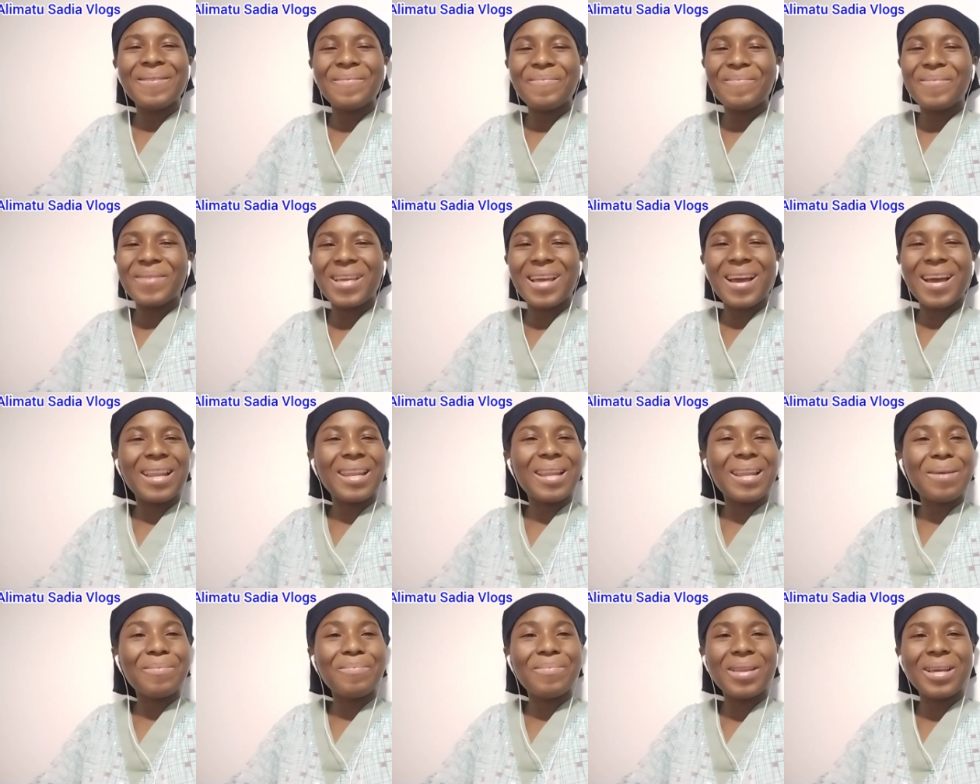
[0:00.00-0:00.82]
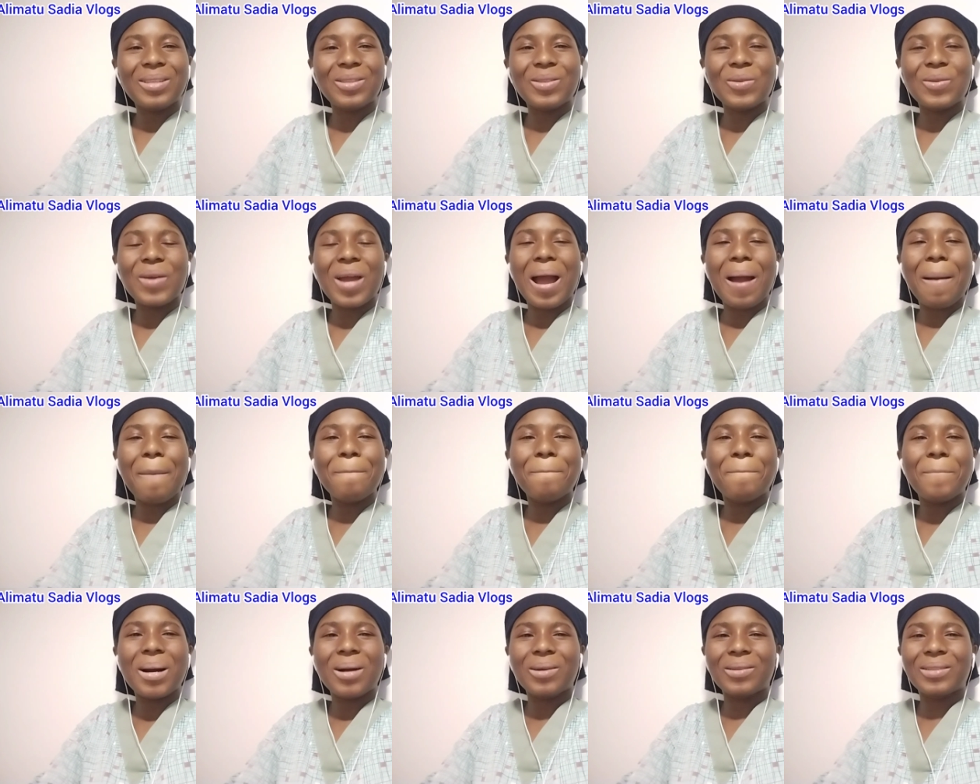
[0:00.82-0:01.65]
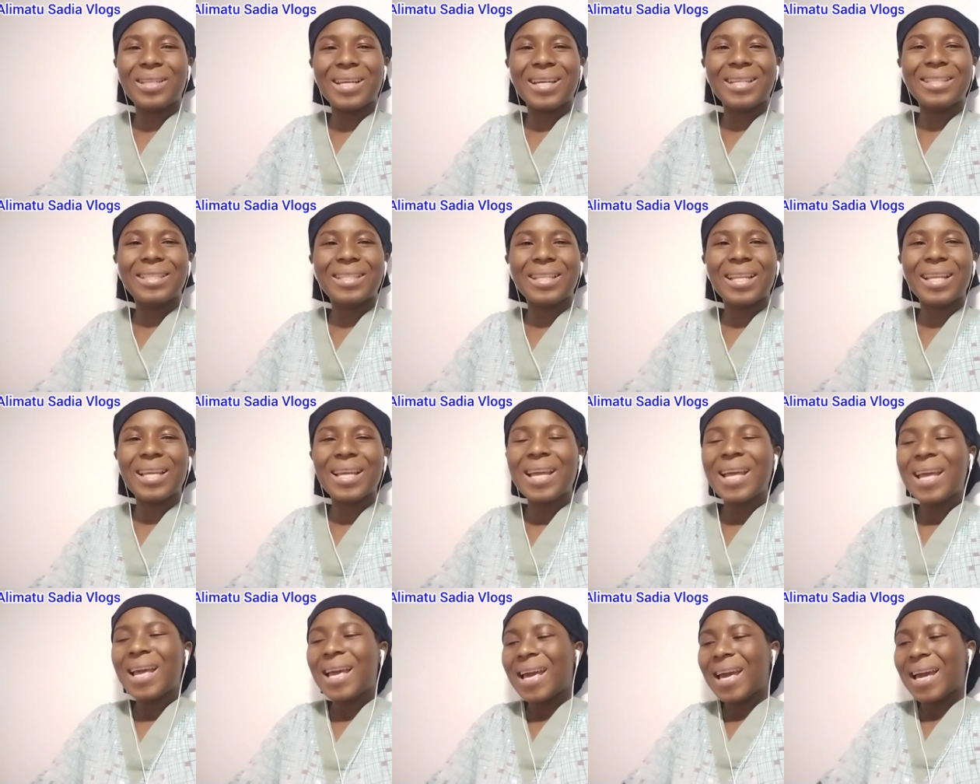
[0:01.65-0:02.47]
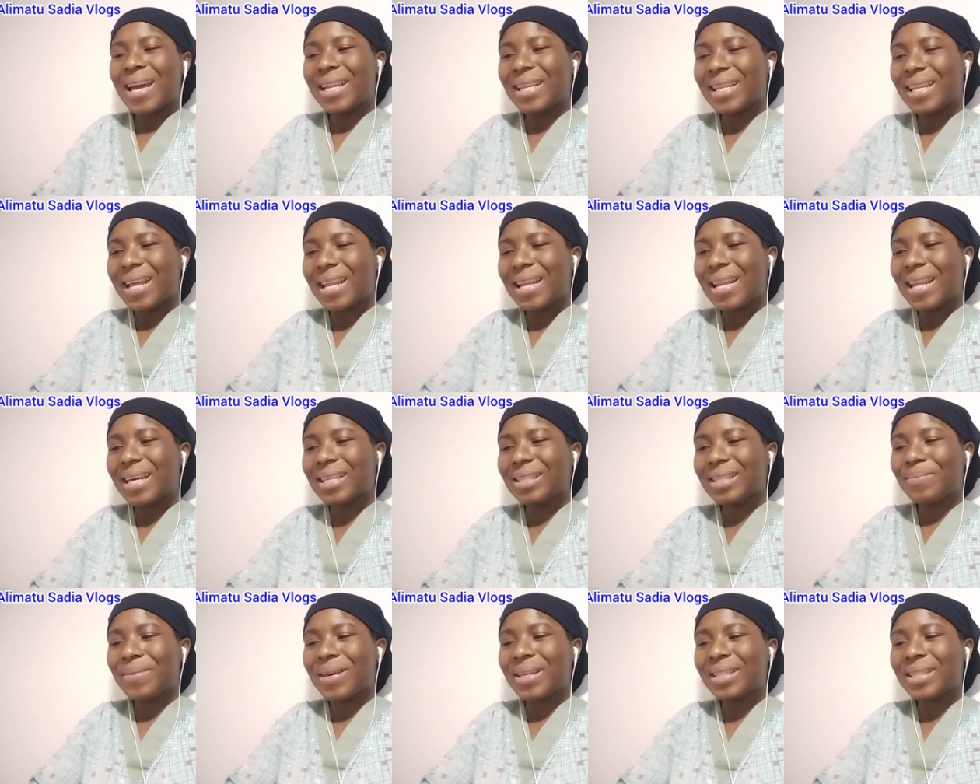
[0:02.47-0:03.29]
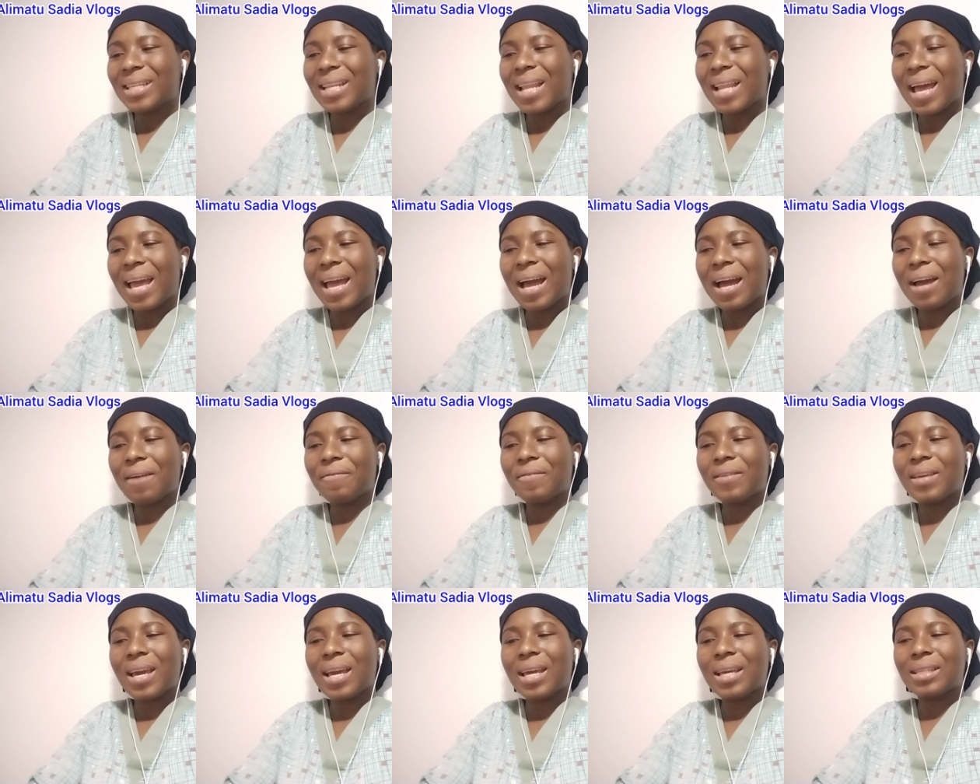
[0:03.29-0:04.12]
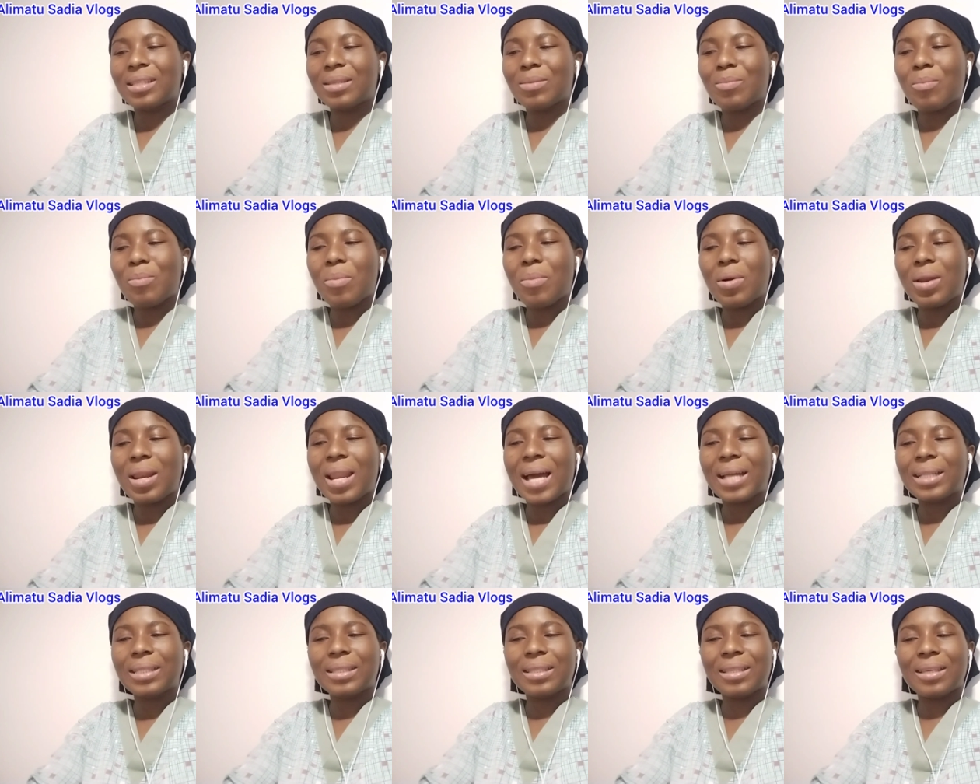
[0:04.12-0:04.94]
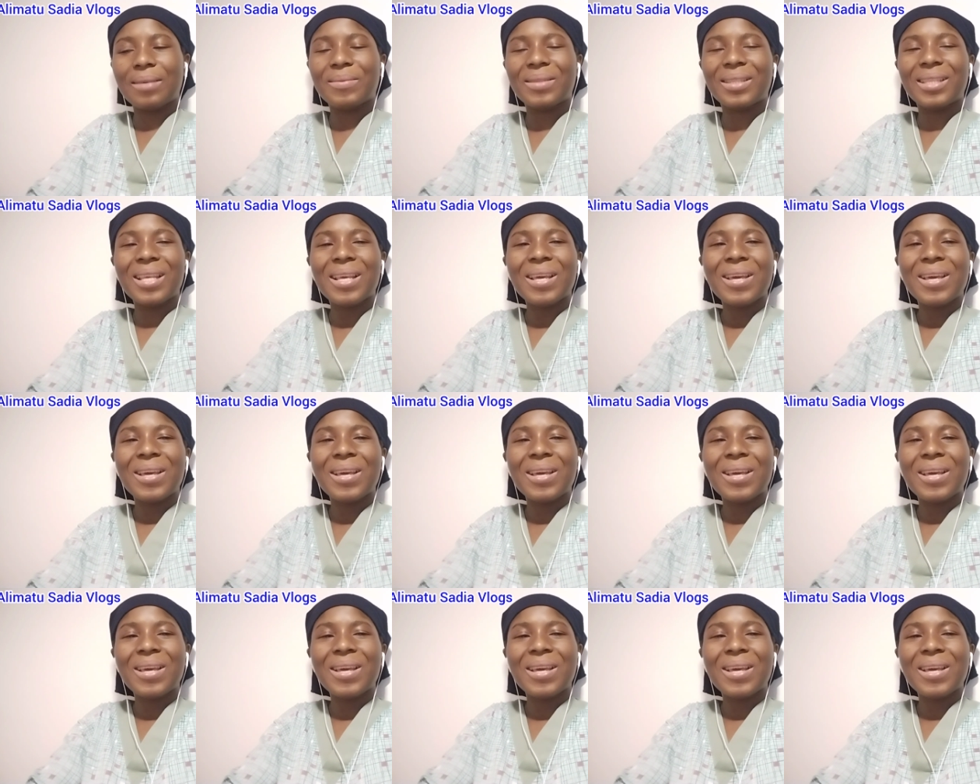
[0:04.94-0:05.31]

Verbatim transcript: May Allah bless you abundantly. And the next person I have here is Bola Tips.